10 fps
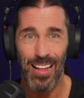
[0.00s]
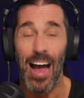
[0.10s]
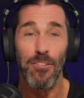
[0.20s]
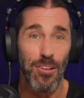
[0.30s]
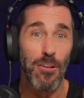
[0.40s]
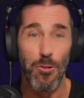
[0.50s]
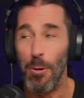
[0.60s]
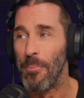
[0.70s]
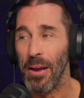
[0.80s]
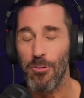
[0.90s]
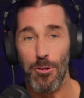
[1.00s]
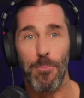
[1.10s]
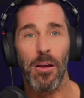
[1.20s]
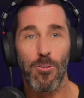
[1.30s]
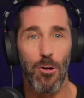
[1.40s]
I sent you a picture.
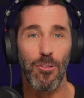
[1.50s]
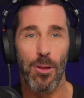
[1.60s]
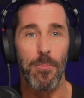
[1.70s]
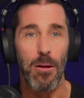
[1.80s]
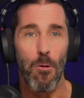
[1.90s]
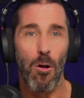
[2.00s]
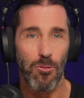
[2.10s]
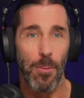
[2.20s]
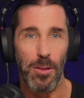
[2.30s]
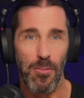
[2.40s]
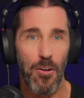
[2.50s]
Big Chris can B-roll some of the